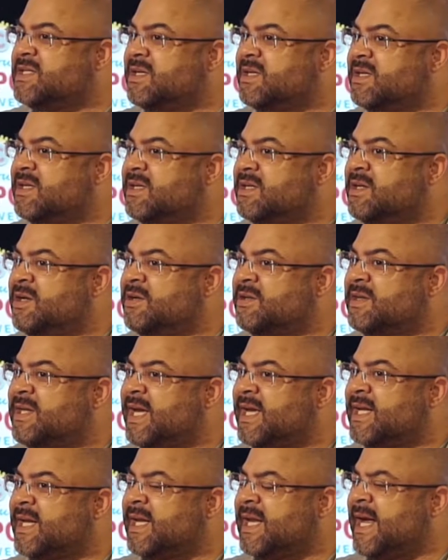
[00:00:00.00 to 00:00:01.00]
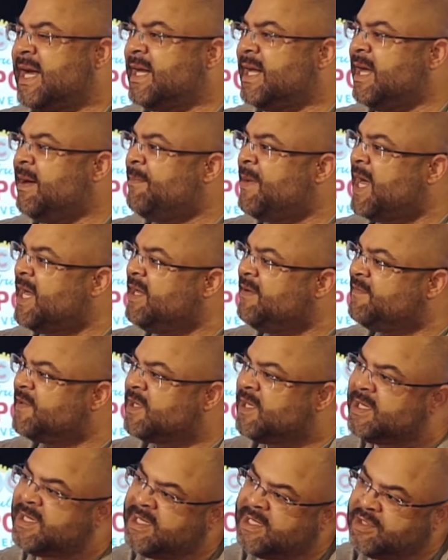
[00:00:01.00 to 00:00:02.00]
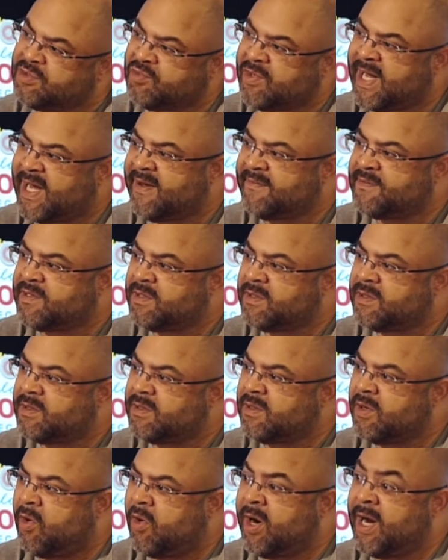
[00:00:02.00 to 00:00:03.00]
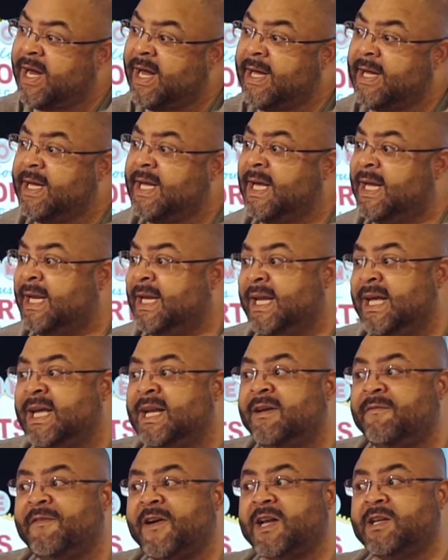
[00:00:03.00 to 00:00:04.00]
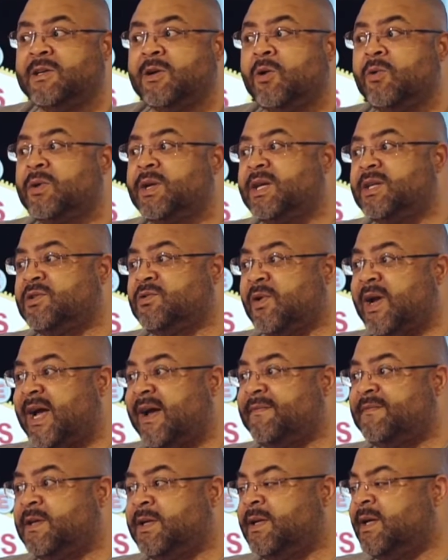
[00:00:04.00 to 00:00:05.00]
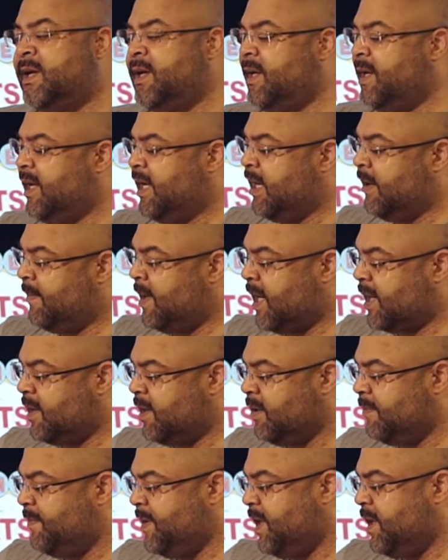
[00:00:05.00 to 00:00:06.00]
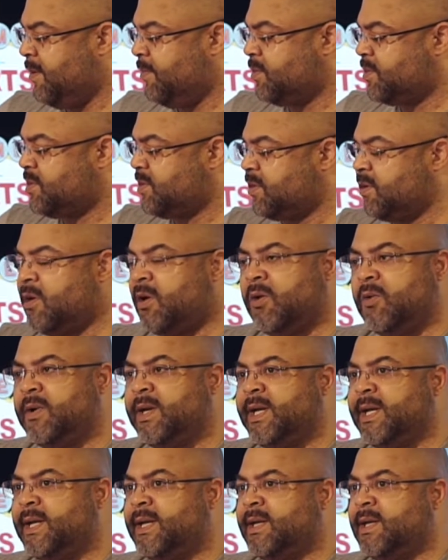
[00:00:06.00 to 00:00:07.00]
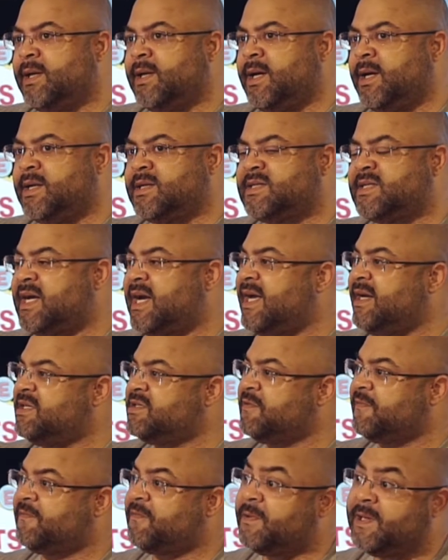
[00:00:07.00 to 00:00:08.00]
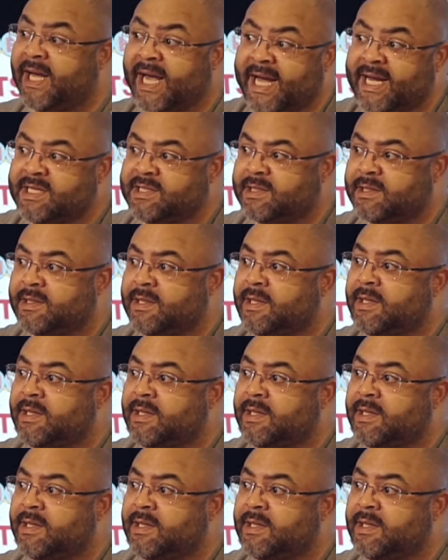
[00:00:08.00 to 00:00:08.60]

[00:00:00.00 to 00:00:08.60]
you're, you're thinking like, am I even going to get drafted? Or and then if I don't get drafted, am I going to be able to go in and uh, sign as a free agent?